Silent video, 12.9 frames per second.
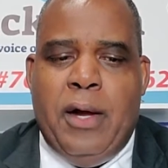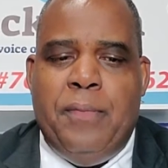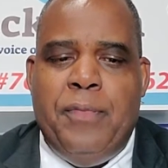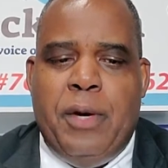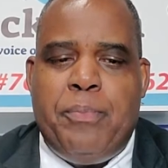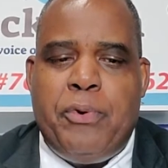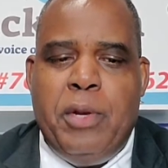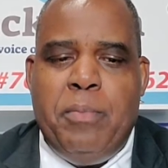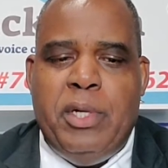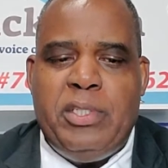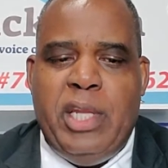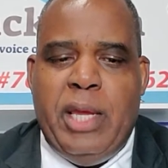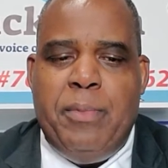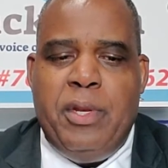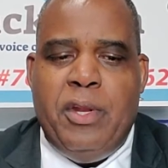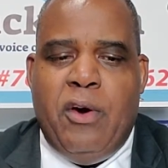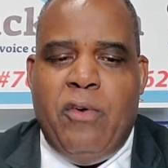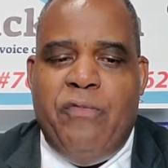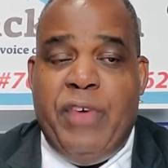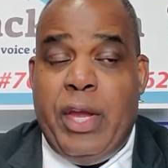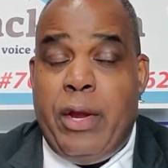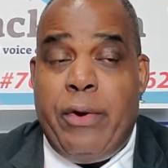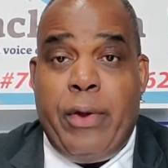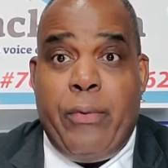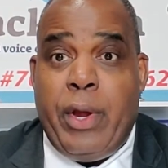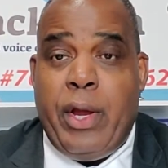they'll pretty much let me know.
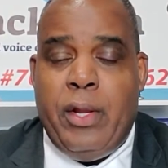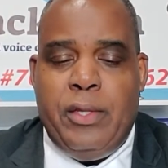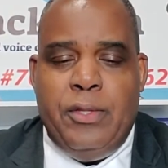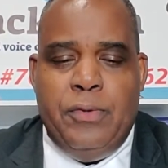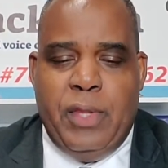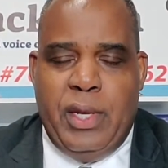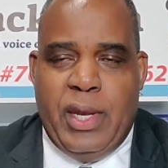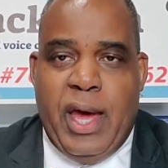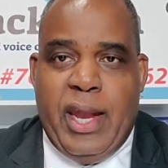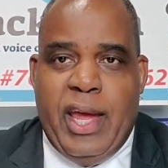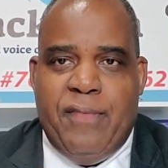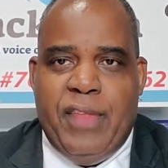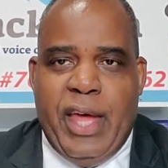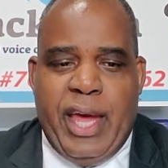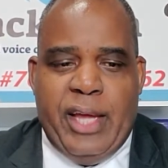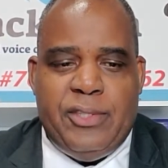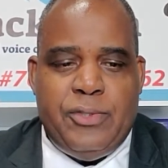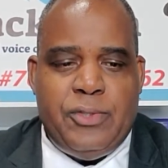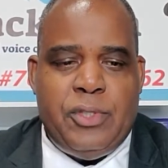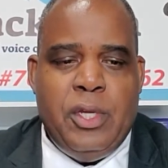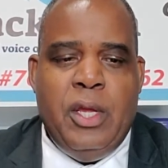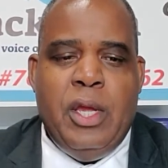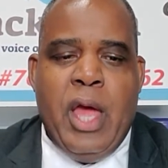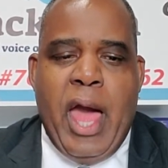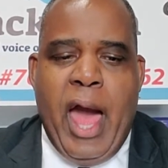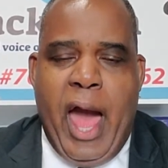Very rarely do they not have the answers.
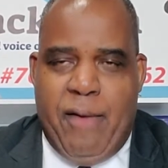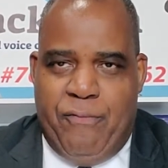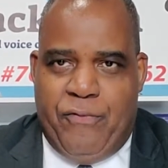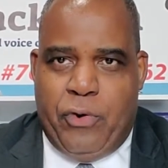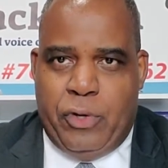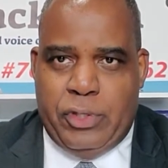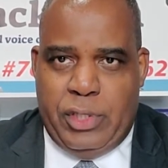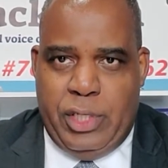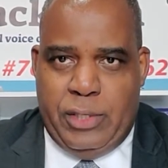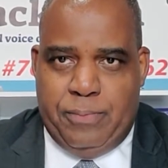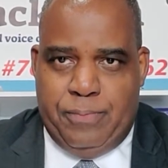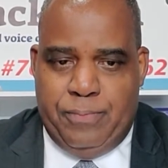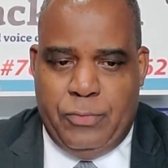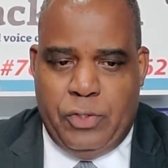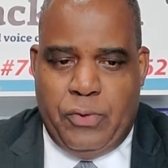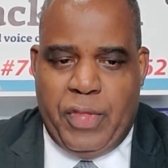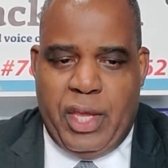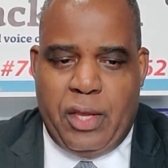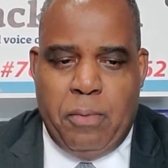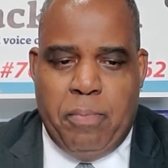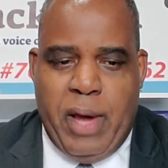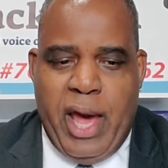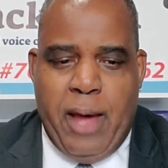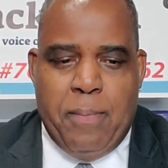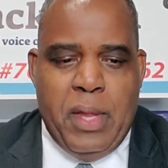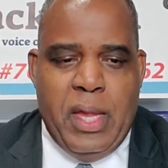I'm fortunate. So thank you,
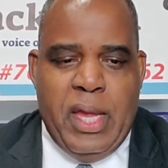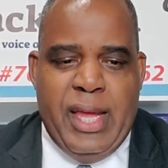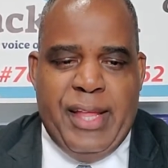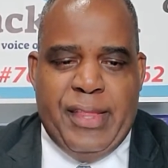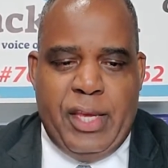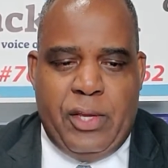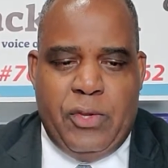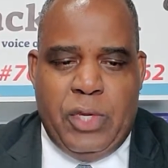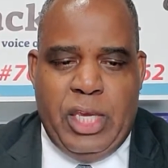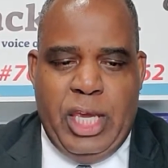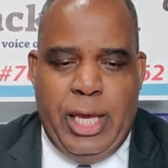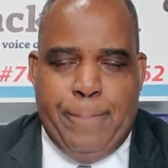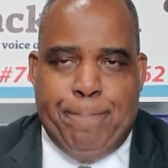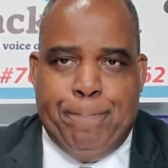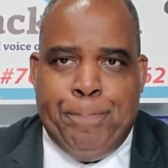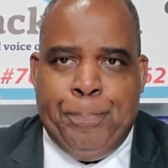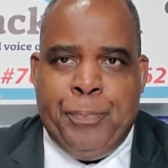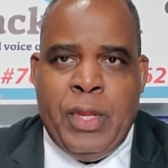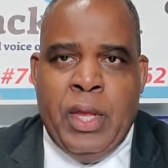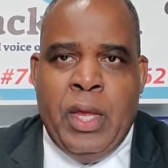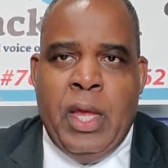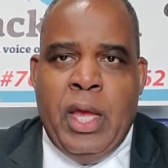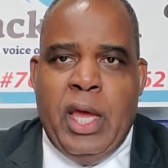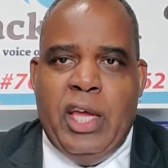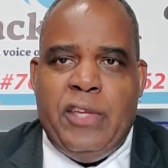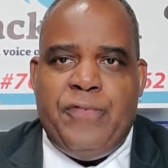Bob. Thank you, Kim.
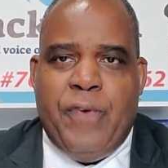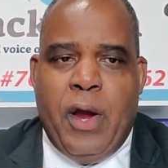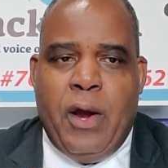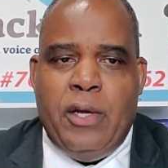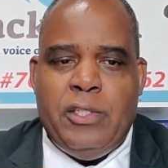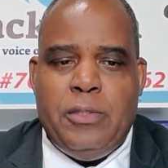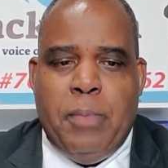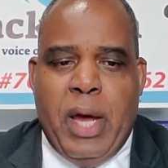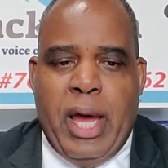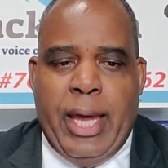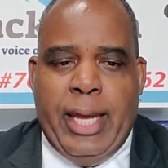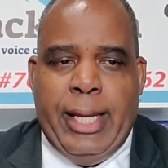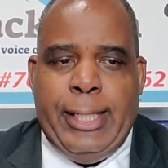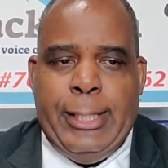As far as my